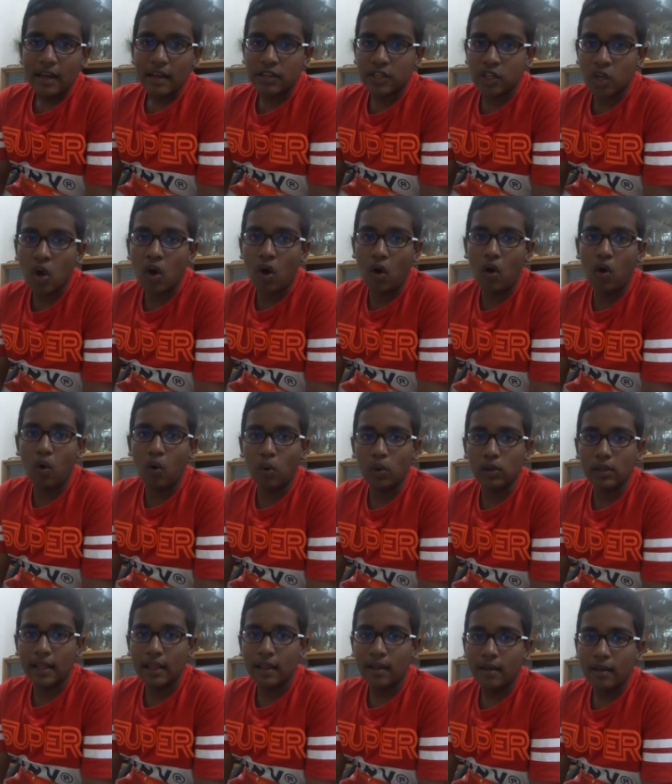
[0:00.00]

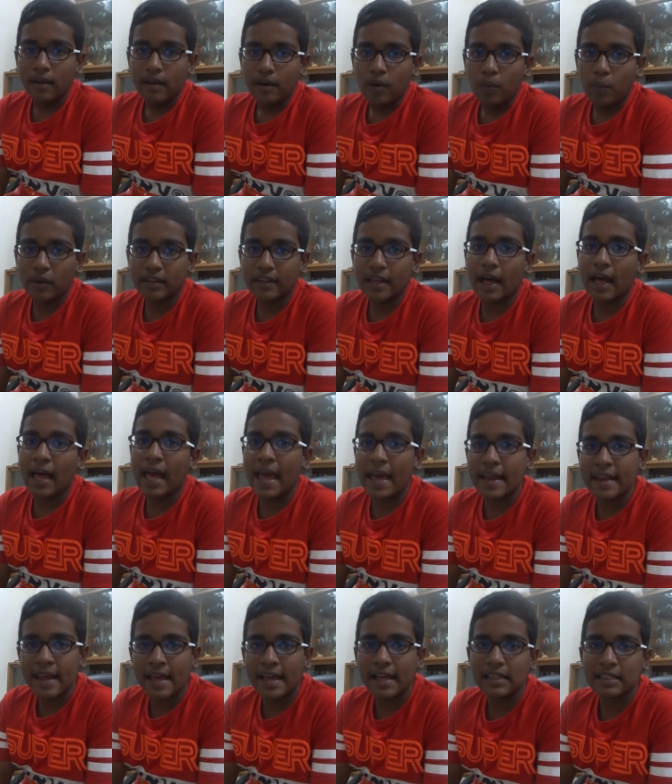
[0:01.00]
tall with our
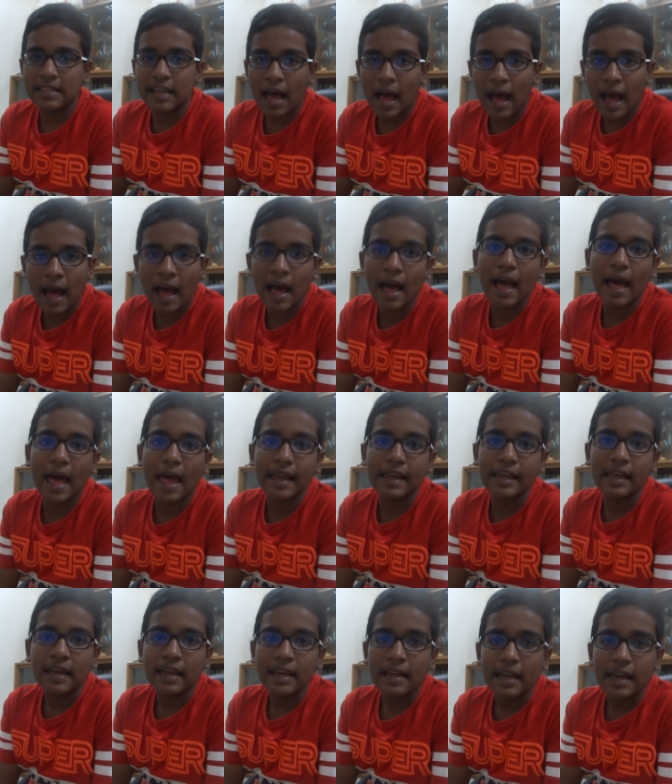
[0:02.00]
head held
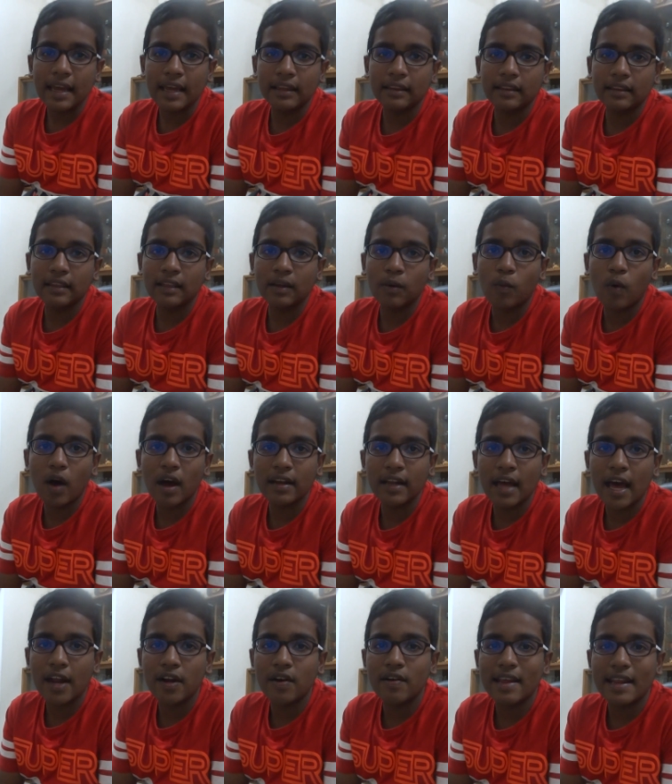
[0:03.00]
high in the
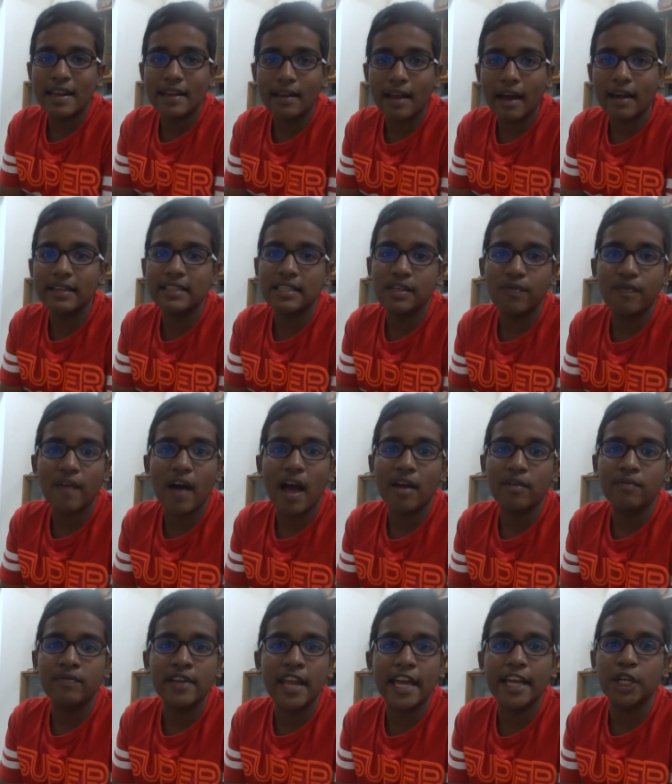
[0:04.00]

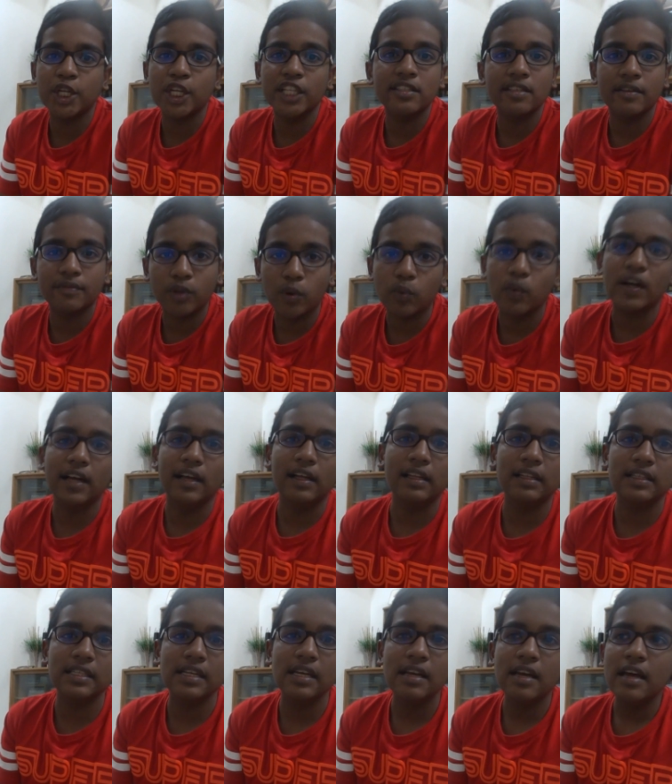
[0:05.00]
195 nations of the
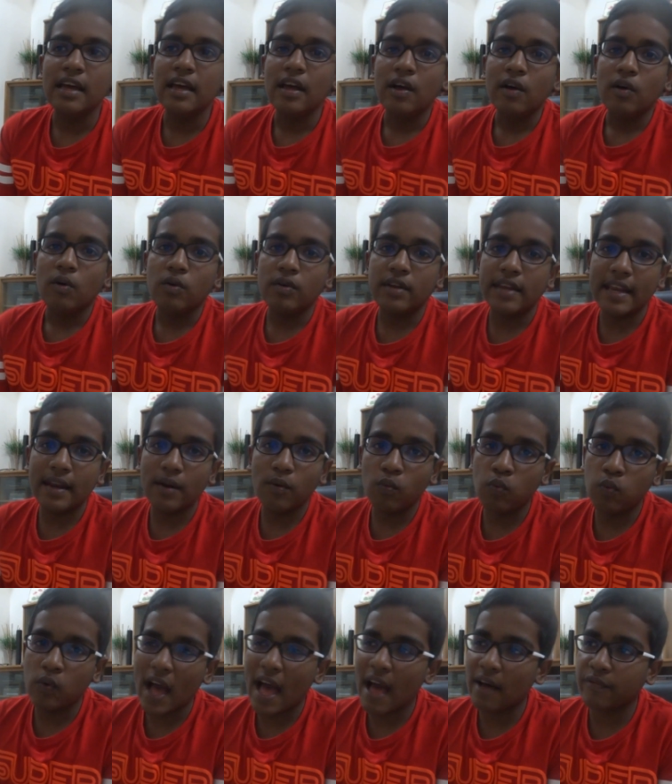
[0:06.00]
world.
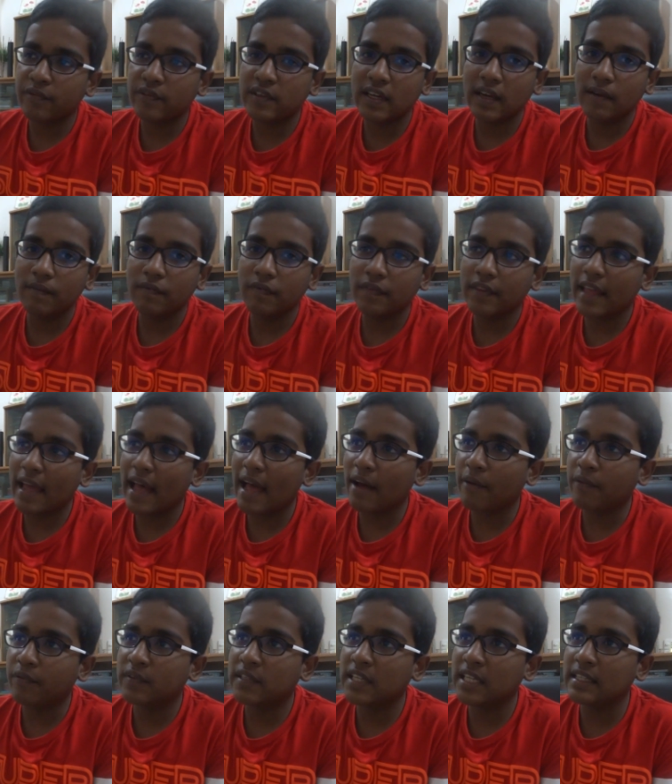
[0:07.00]
After
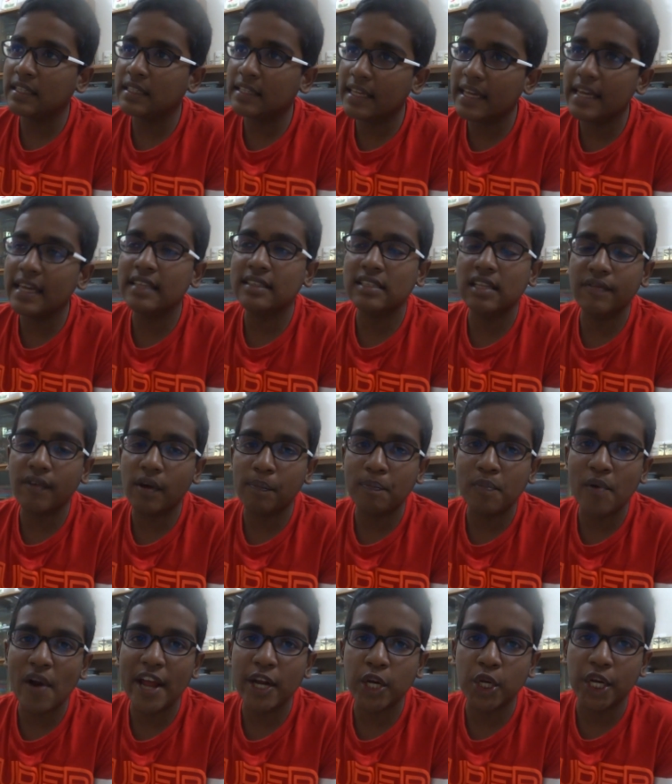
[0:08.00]
after years of
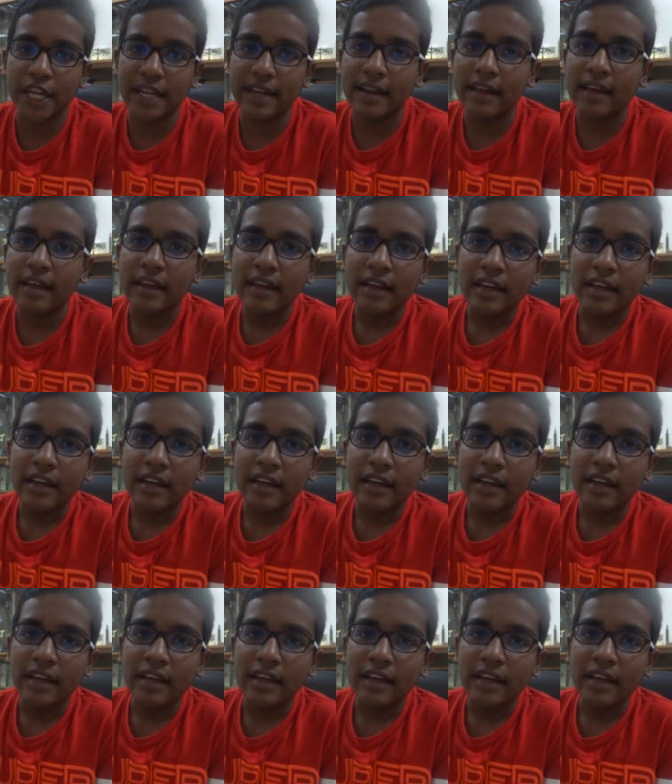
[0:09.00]
oppression,